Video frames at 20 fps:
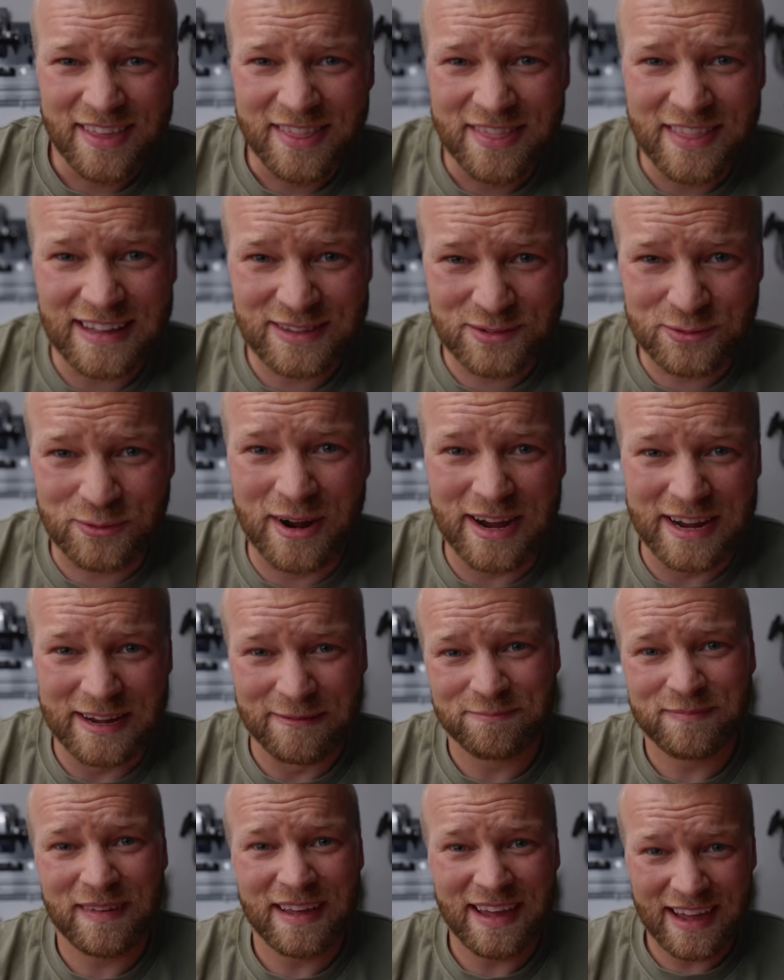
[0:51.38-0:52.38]
That's right.
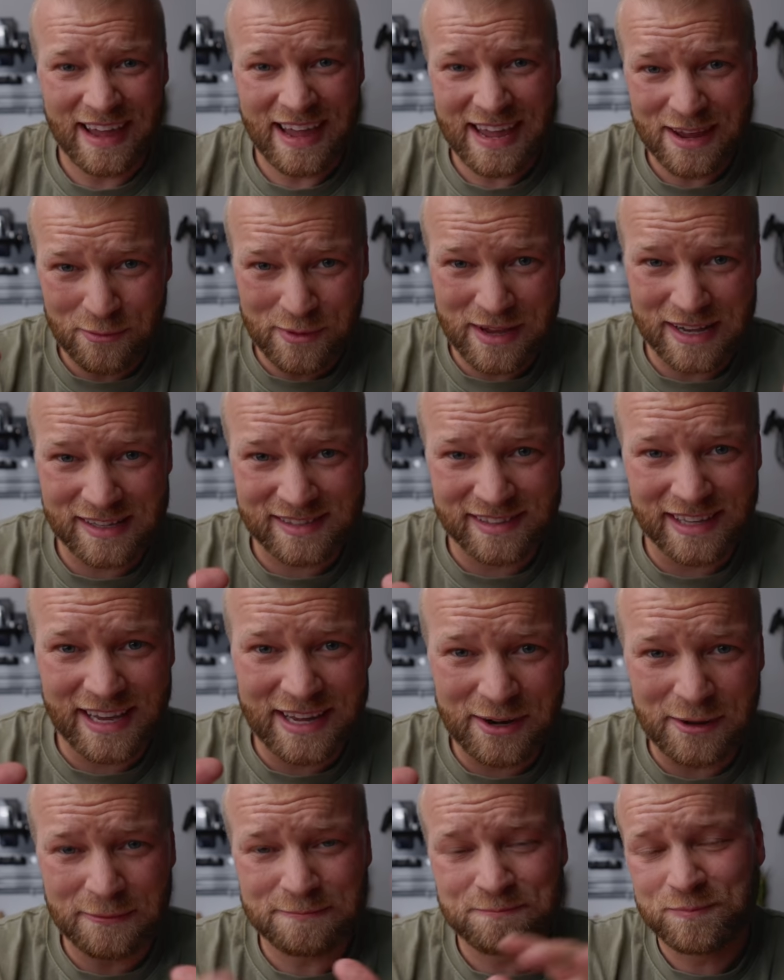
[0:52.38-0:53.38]
Eight weeks
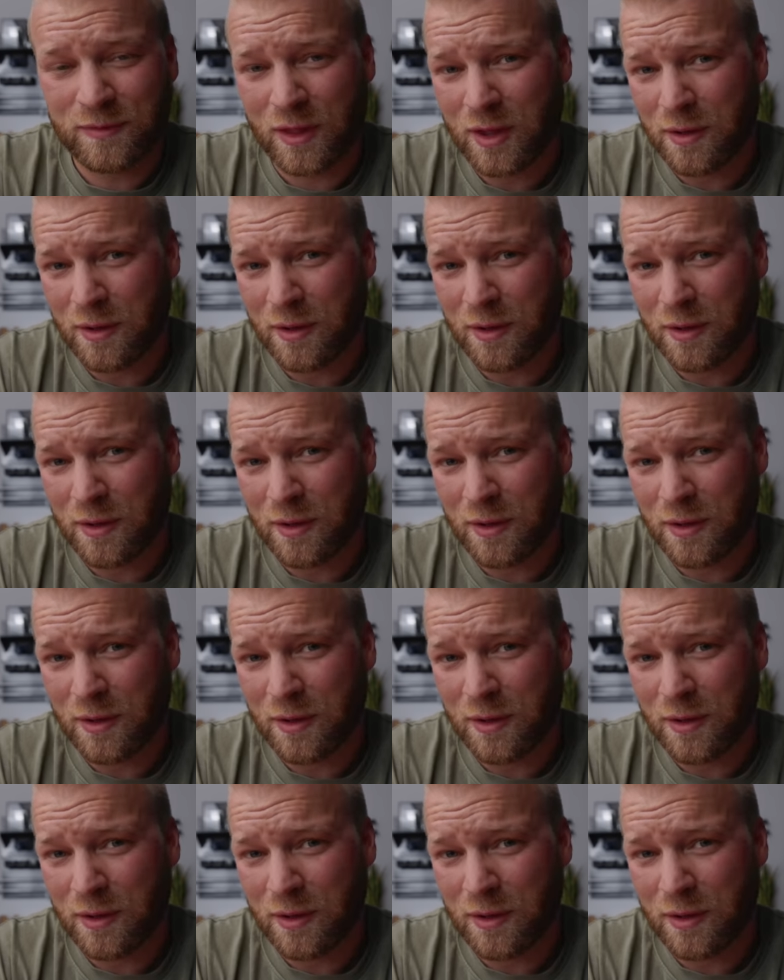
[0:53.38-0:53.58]
later,